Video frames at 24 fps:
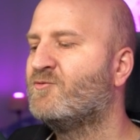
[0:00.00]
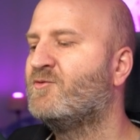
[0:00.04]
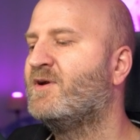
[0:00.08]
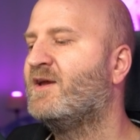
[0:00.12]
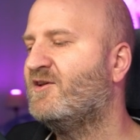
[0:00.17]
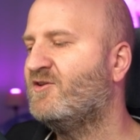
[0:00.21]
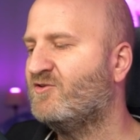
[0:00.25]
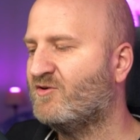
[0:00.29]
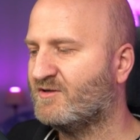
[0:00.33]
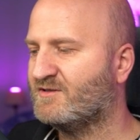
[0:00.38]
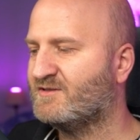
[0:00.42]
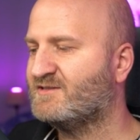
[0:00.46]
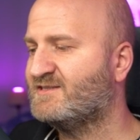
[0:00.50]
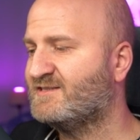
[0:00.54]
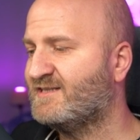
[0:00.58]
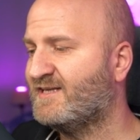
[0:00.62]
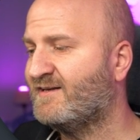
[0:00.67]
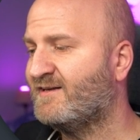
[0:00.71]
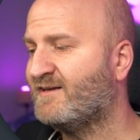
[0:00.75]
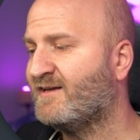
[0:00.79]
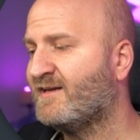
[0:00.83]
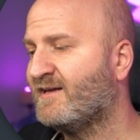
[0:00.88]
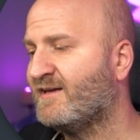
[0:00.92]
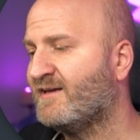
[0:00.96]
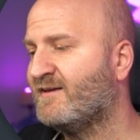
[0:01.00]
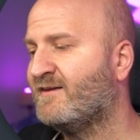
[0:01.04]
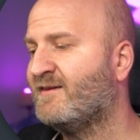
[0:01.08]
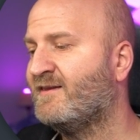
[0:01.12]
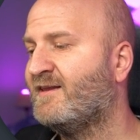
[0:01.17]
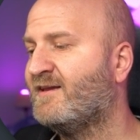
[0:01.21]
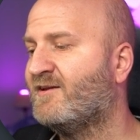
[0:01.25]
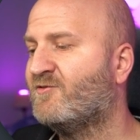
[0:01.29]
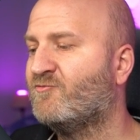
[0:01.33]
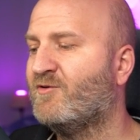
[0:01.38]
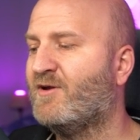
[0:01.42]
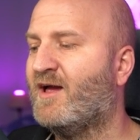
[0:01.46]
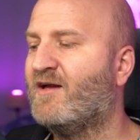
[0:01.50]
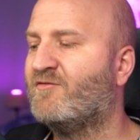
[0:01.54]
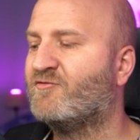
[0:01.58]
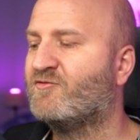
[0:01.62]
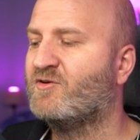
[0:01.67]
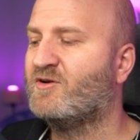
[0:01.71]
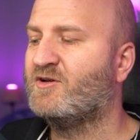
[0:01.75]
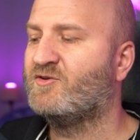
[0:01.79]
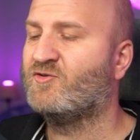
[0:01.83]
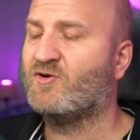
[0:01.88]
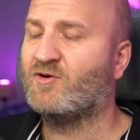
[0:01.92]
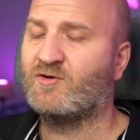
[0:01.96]
We're not sending in the
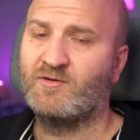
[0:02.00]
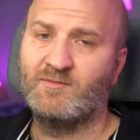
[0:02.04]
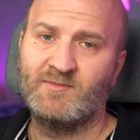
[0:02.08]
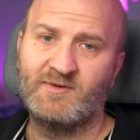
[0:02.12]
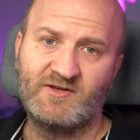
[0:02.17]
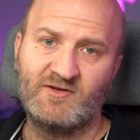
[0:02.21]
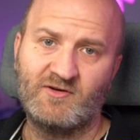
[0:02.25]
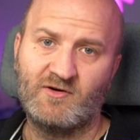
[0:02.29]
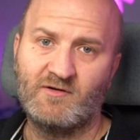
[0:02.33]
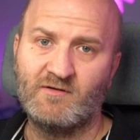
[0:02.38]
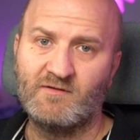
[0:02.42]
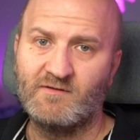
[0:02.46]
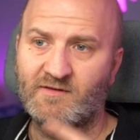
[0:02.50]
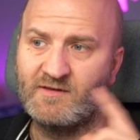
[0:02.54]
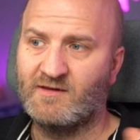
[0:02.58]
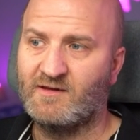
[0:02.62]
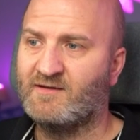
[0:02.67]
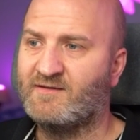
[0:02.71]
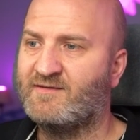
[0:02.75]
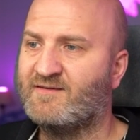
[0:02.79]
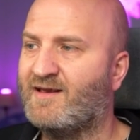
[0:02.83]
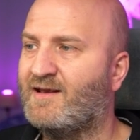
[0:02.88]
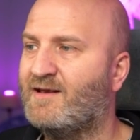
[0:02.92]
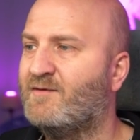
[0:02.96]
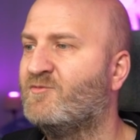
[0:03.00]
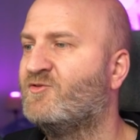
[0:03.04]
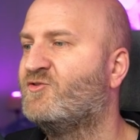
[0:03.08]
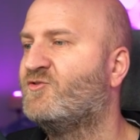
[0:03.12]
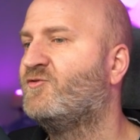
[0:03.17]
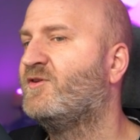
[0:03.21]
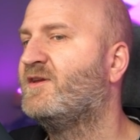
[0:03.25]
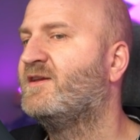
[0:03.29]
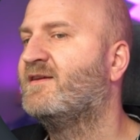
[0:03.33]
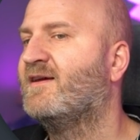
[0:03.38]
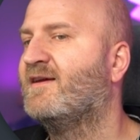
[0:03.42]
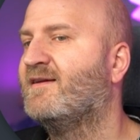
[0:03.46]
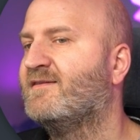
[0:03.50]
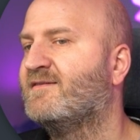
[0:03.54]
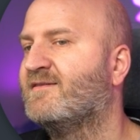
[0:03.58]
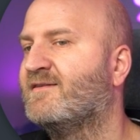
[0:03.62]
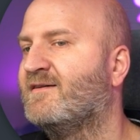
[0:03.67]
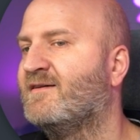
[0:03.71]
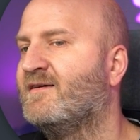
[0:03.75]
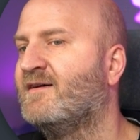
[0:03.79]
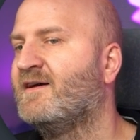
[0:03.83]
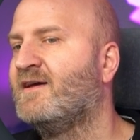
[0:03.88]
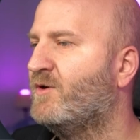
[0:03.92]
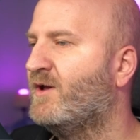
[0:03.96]
GraphQL document over the telemetry
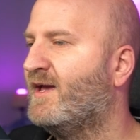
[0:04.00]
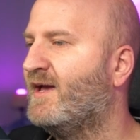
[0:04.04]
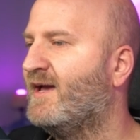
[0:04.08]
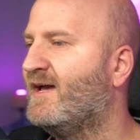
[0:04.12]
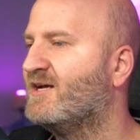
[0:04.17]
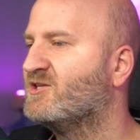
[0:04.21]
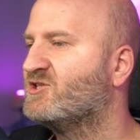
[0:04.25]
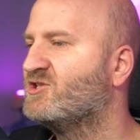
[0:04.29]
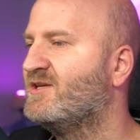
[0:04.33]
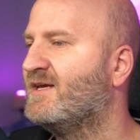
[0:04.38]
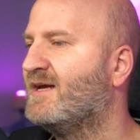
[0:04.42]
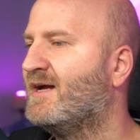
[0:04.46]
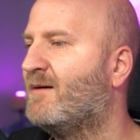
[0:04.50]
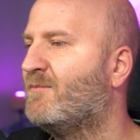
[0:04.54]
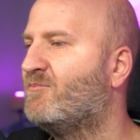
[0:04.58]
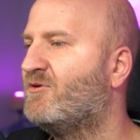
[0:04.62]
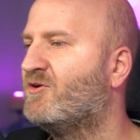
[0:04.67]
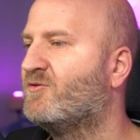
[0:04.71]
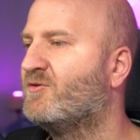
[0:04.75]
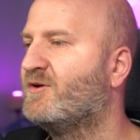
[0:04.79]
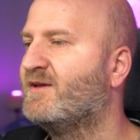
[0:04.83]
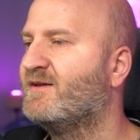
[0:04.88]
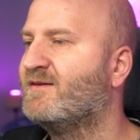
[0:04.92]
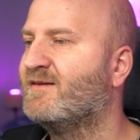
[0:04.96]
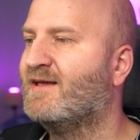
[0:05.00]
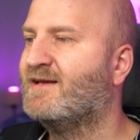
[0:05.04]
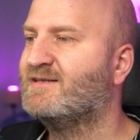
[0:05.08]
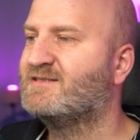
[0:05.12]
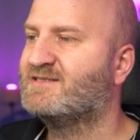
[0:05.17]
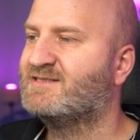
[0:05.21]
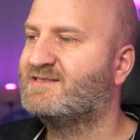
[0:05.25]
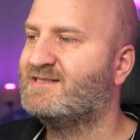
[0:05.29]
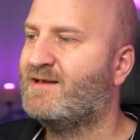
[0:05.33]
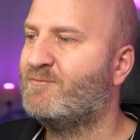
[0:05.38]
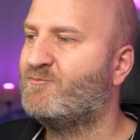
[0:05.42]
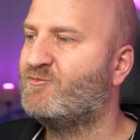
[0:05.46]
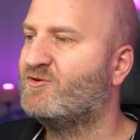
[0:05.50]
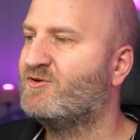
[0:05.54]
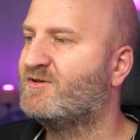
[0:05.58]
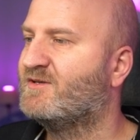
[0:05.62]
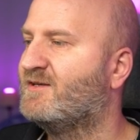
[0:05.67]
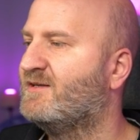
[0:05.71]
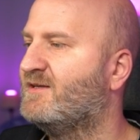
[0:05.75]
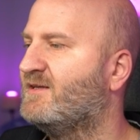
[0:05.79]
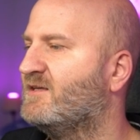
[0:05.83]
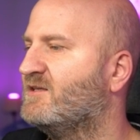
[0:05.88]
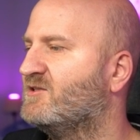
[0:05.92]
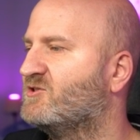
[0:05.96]
data. We're actually uploading that
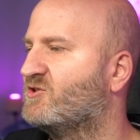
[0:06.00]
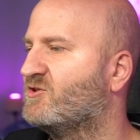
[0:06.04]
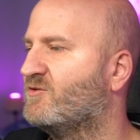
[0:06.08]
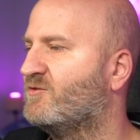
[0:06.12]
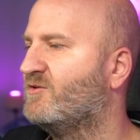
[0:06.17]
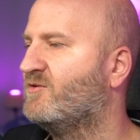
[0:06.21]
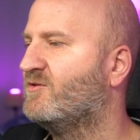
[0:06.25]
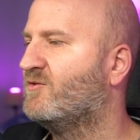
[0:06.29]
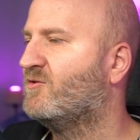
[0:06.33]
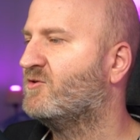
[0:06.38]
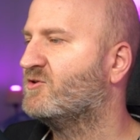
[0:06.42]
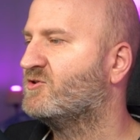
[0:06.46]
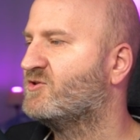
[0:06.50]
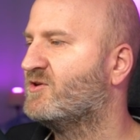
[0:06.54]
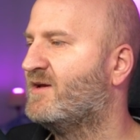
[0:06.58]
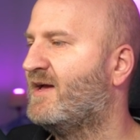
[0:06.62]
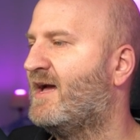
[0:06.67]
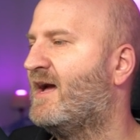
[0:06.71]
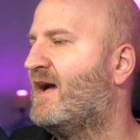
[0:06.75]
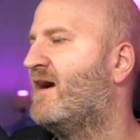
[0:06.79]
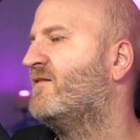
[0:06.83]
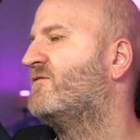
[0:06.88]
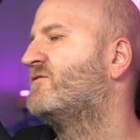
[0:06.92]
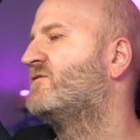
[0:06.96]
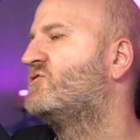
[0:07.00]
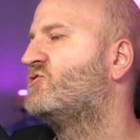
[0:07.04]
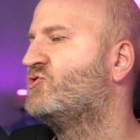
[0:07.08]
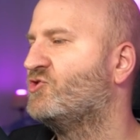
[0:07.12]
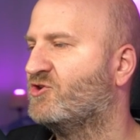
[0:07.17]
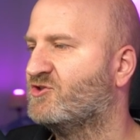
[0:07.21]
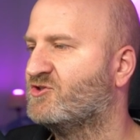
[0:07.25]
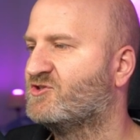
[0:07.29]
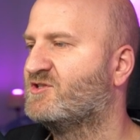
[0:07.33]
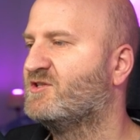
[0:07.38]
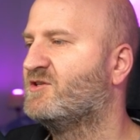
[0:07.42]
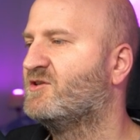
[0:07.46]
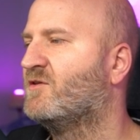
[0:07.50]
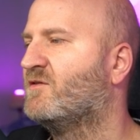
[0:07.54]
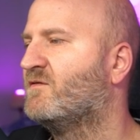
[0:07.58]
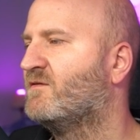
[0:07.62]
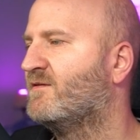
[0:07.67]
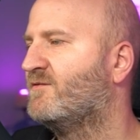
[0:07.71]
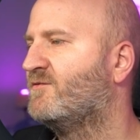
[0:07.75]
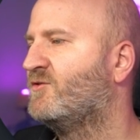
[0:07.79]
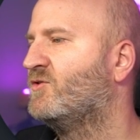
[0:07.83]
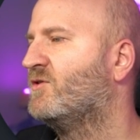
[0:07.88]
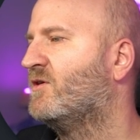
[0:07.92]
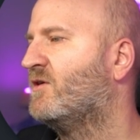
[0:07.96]
separately. So you also have just an
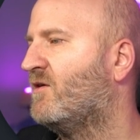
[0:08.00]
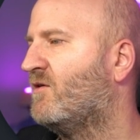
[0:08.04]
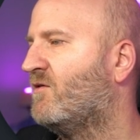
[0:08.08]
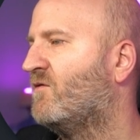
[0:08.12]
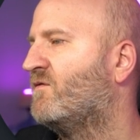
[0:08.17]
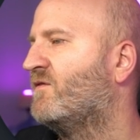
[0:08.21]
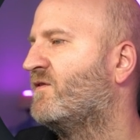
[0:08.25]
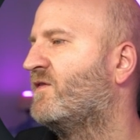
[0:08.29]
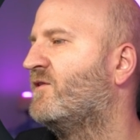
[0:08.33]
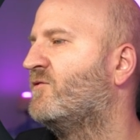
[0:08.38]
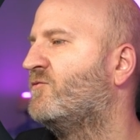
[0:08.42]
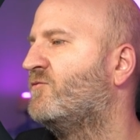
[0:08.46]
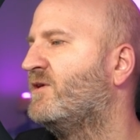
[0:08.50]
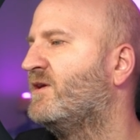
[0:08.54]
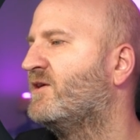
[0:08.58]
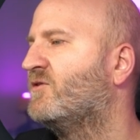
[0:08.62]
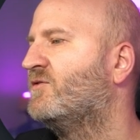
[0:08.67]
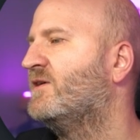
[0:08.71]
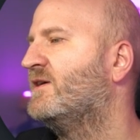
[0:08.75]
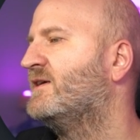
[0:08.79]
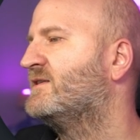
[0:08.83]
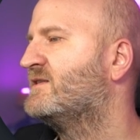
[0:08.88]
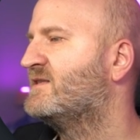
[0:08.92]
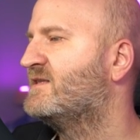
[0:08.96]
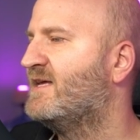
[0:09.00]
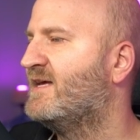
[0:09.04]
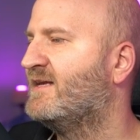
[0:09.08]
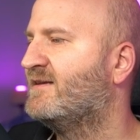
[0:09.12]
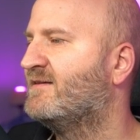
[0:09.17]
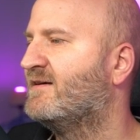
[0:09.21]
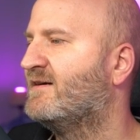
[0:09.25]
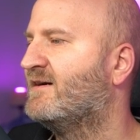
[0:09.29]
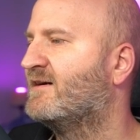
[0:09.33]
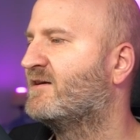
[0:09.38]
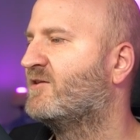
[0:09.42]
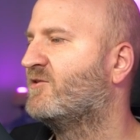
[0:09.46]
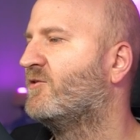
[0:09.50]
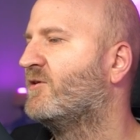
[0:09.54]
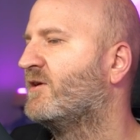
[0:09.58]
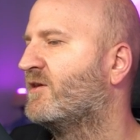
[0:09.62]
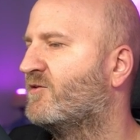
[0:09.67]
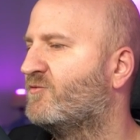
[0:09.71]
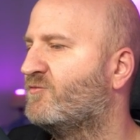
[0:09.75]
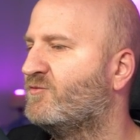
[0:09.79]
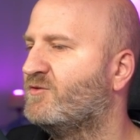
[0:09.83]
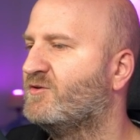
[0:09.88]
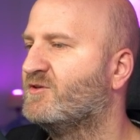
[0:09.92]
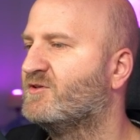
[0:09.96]
overview of the requests that are going
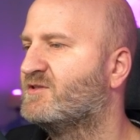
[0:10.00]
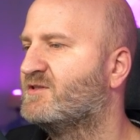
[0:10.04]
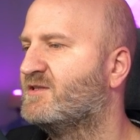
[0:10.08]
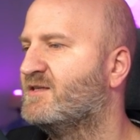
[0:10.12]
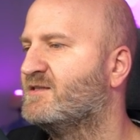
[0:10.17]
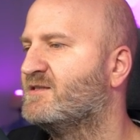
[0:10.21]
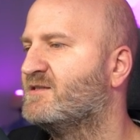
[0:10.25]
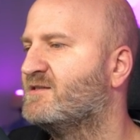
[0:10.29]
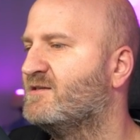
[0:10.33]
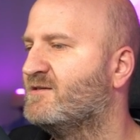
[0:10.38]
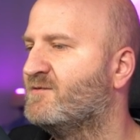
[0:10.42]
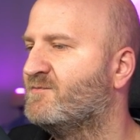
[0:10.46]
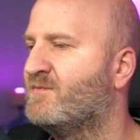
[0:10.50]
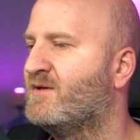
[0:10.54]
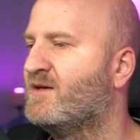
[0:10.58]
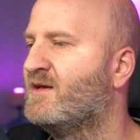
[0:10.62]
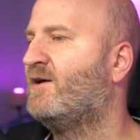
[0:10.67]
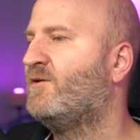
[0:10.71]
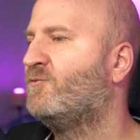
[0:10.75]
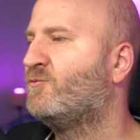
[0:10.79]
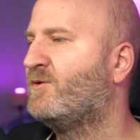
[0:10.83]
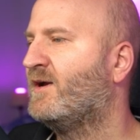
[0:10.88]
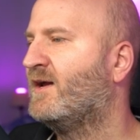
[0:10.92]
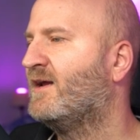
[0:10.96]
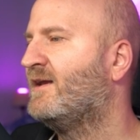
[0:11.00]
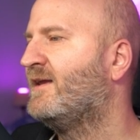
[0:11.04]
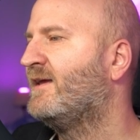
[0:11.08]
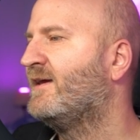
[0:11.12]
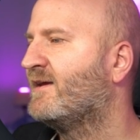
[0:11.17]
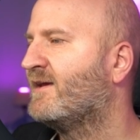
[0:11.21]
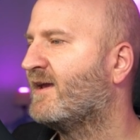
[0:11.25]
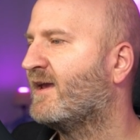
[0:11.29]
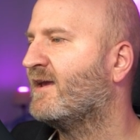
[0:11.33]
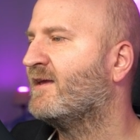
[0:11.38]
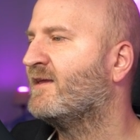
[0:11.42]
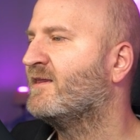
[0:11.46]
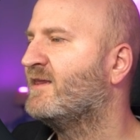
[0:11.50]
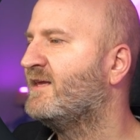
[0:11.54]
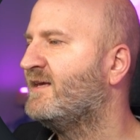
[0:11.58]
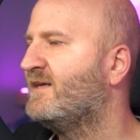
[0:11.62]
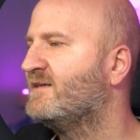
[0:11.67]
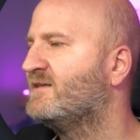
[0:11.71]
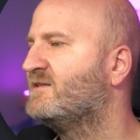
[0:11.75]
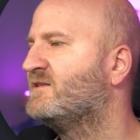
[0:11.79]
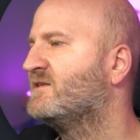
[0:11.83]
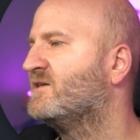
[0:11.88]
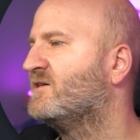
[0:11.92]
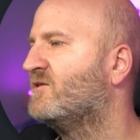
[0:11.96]
through your system. And we are linking
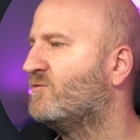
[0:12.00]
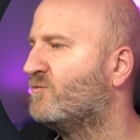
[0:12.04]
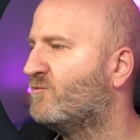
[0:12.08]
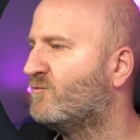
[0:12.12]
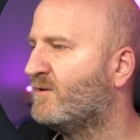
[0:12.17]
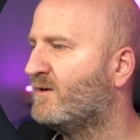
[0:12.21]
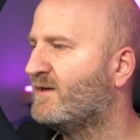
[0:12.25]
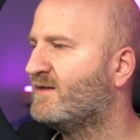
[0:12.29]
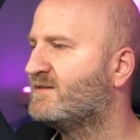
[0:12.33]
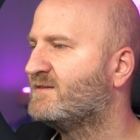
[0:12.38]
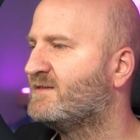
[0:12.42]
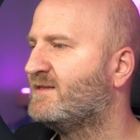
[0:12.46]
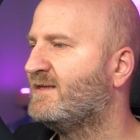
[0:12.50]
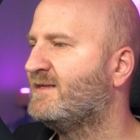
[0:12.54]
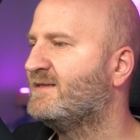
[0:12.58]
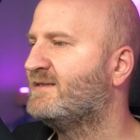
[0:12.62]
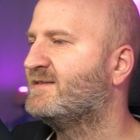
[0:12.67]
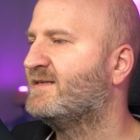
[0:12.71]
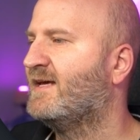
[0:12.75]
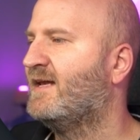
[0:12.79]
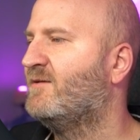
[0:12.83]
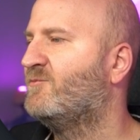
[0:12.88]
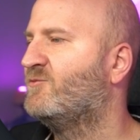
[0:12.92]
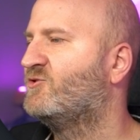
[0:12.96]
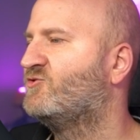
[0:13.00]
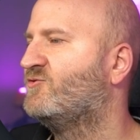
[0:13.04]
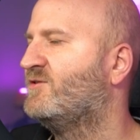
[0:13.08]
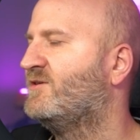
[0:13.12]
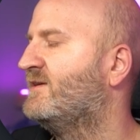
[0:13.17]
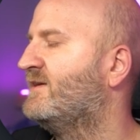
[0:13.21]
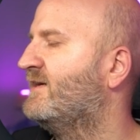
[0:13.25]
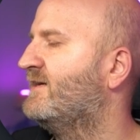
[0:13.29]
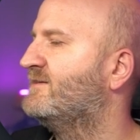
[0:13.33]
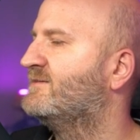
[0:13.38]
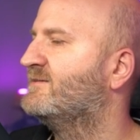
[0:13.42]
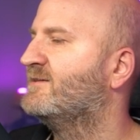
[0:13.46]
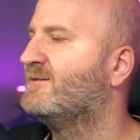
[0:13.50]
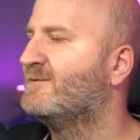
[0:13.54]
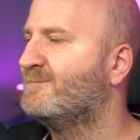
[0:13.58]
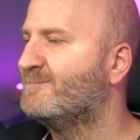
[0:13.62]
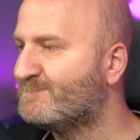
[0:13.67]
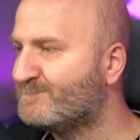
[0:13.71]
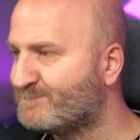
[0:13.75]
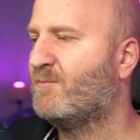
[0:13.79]
these with the telemetry data.